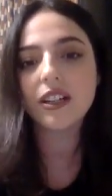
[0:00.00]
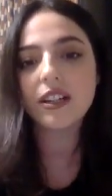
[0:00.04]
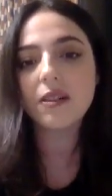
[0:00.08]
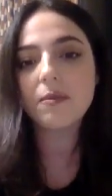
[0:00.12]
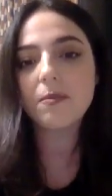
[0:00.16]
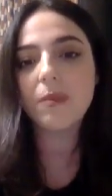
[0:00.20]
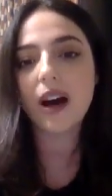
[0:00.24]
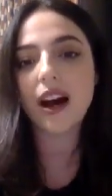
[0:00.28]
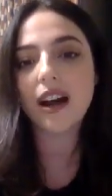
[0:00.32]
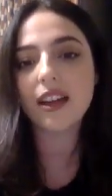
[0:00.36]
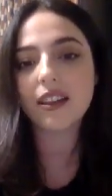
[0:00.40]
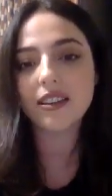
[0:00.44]

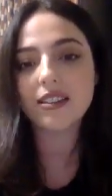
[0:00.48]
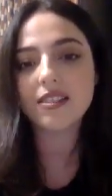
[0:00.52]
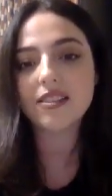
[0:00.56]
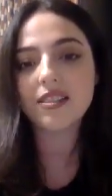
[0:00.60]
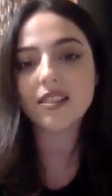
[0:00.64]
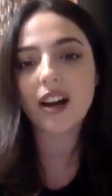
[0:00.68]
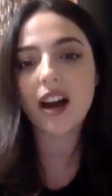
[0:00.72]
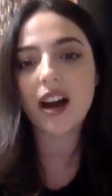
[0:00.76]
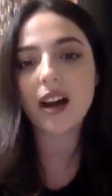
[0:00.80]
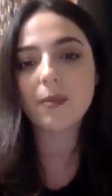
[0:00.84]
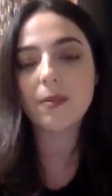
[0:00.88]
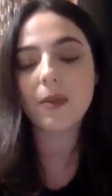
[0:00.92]
But at this
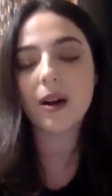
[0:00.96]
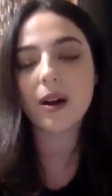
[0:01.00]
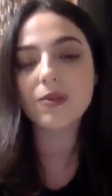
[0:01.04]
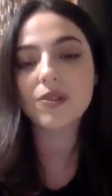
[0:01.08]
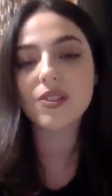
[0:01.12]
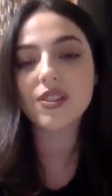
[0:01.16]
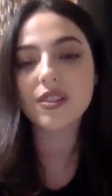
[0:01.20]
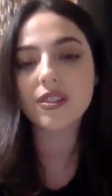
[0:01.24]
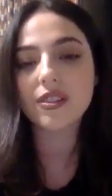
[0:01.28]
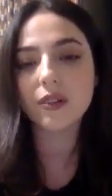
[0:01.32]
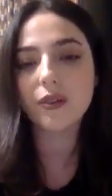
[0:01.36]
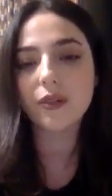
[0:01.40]
time, I
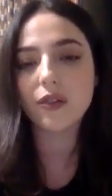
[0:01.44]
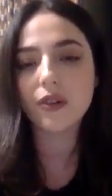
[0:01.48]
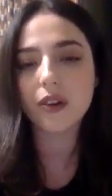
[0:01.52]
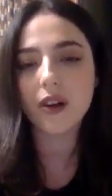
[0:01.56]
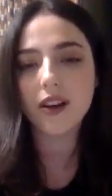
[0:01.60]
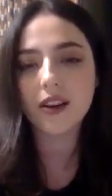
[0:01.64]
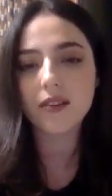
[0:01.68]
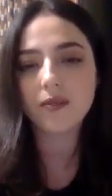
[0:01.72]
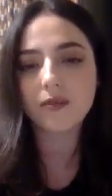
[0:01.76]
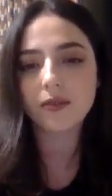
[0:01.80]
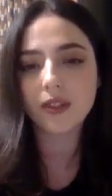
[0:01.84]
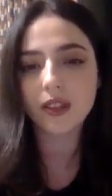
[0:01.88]
was still
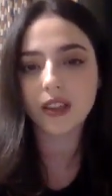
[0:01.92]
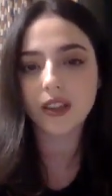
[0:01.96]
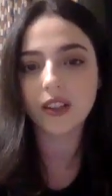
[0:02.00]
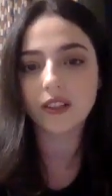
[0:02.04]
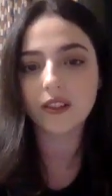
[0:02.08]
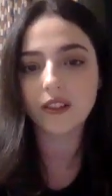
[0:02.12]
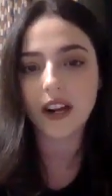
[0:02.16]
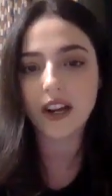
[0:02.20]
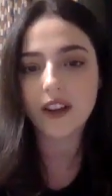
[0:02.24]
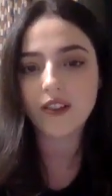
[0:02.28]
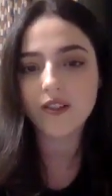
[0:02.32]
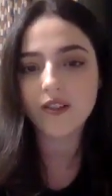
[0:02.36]
going for the
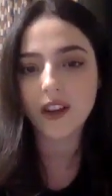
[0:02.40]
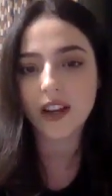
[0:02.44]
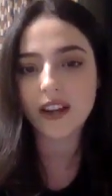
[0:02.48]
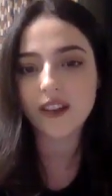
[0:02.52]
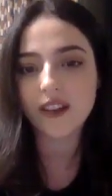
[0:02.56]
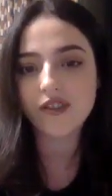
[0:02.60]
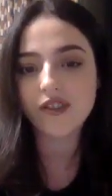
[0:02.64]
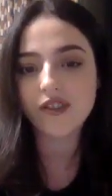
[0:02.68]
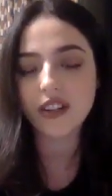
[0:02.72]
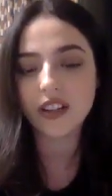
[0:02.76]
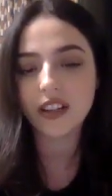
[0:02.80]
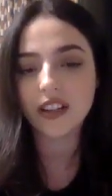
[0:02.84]
graduate
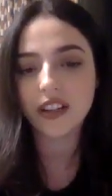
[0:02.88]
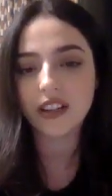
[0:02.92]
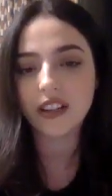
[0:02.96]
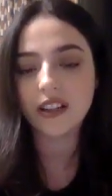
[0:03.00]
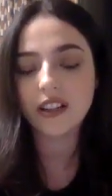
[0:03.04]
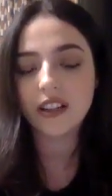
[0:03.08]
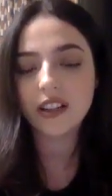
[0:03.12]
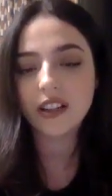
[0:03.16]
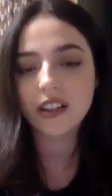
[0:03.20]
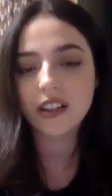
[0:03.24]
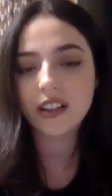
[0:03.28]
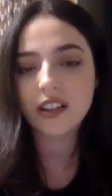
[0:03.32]
entry
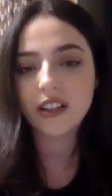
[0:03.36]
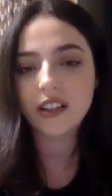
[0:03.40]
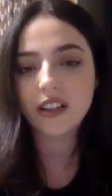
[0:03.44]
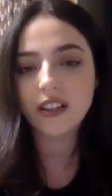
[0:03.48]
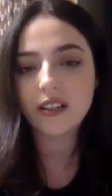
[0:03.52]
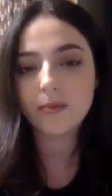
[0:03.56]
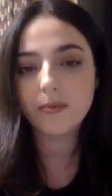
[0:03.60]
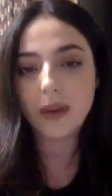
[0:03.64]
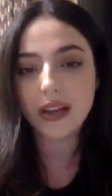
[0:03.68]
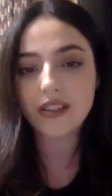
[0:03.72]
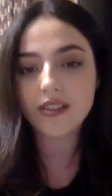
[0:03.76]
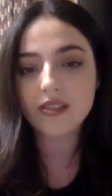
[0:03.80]

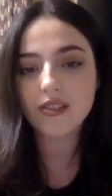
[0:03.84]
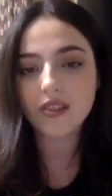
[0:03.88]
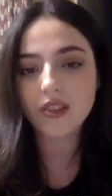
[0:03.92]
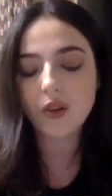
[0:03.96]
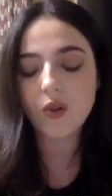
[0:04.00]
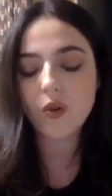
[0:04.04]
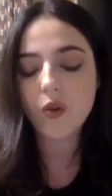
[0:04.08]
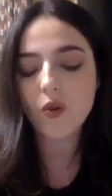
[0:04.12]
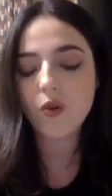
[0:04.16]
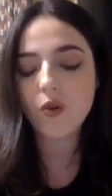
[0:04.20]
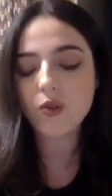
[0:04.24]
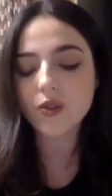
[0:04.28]
medicine
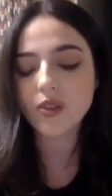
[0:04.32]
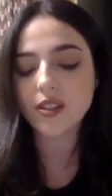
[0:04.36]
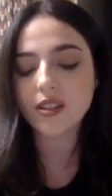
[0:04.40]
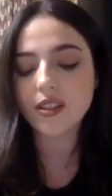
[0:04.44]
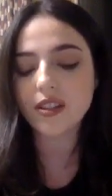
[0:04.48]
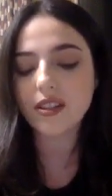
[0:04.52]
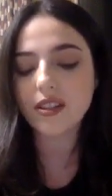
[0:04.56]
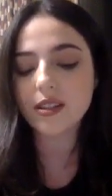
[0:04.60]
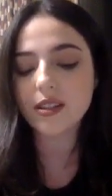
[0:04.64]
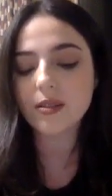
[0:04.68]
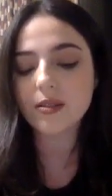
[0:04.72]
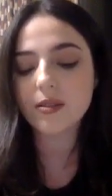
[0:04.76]

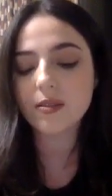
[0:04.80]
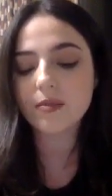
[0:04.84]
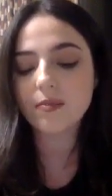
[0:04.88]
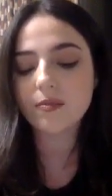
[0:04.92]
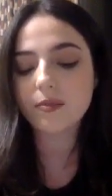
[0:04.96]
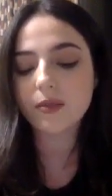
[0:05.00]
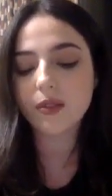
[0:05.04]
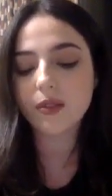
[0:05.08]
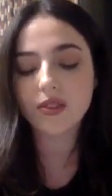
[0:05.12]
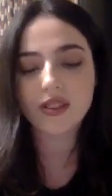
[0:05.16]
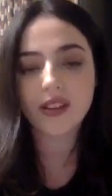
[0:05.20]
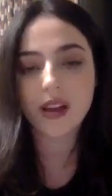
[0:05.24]
courses
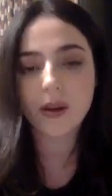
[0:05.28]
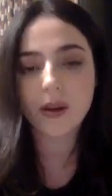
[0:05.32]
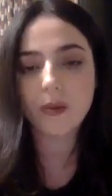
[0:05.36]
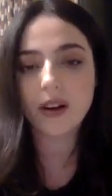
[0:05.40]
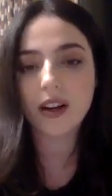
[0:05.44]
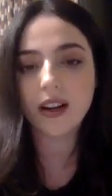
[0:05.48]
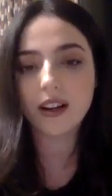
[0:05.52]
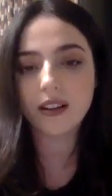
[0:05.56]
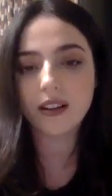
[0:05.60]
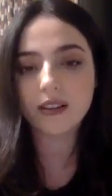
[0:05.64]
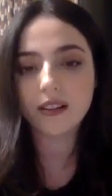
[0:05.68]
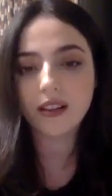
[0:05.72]
because they
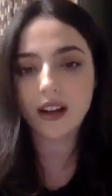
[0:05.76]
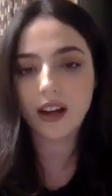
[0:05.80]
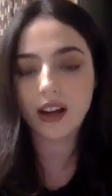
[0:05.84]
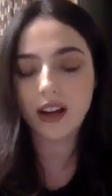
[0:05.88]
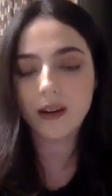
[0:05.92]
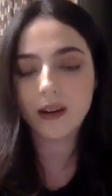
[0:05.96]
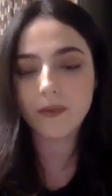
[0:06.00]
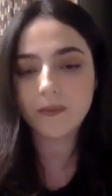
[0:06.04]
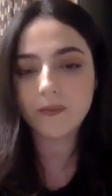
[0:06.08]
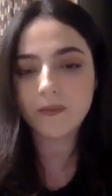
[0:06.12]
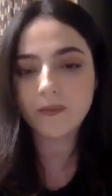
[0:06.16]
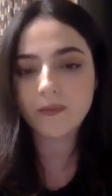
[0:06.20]
were
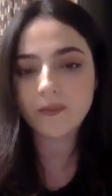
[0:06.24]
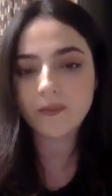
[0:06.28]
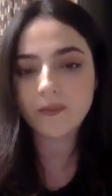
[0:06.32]
um,